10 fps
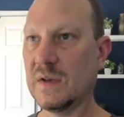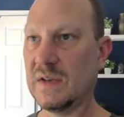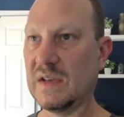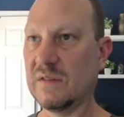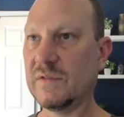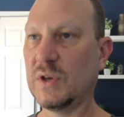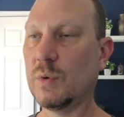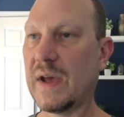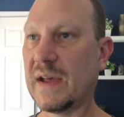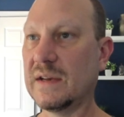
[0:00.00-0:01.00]

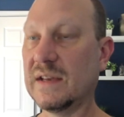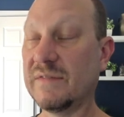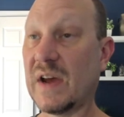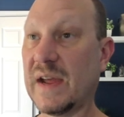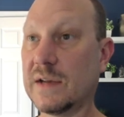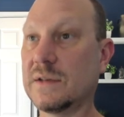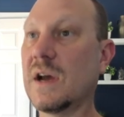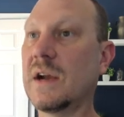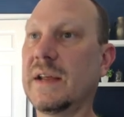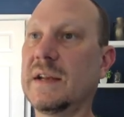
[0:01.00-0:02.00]
If I had
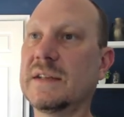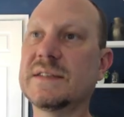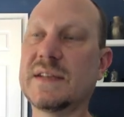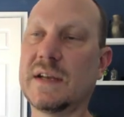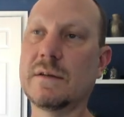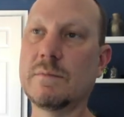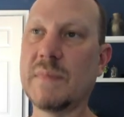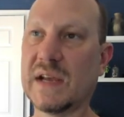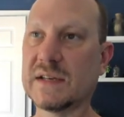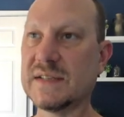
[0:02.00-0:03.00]
gone in and said
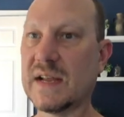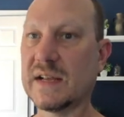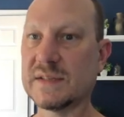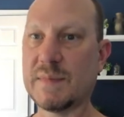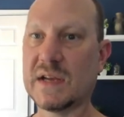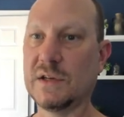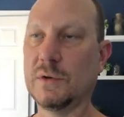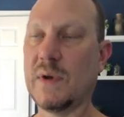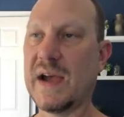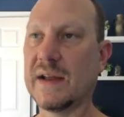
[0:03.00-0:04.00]
make a settings
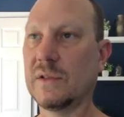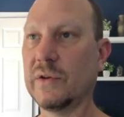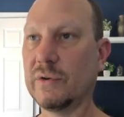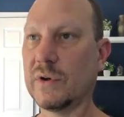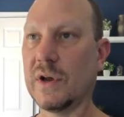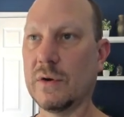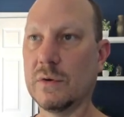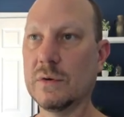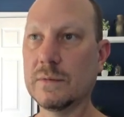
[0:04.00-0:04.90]
menu, add a logo,